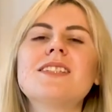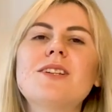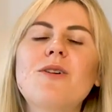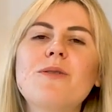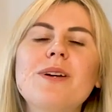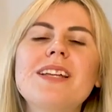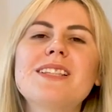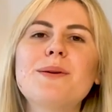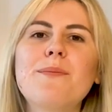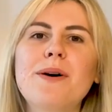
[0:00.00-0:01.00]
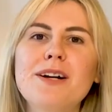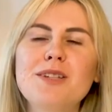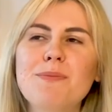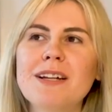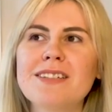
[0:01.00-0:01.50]
So it's a
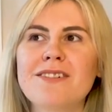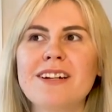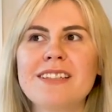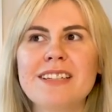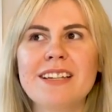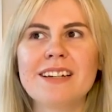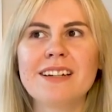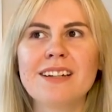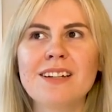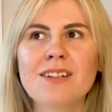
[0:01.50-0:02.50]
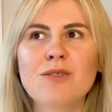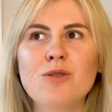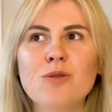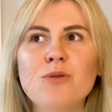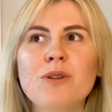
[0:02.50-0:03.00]
much better idea
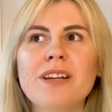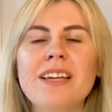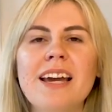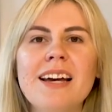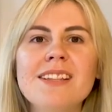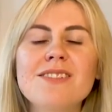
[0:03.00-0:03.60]
to get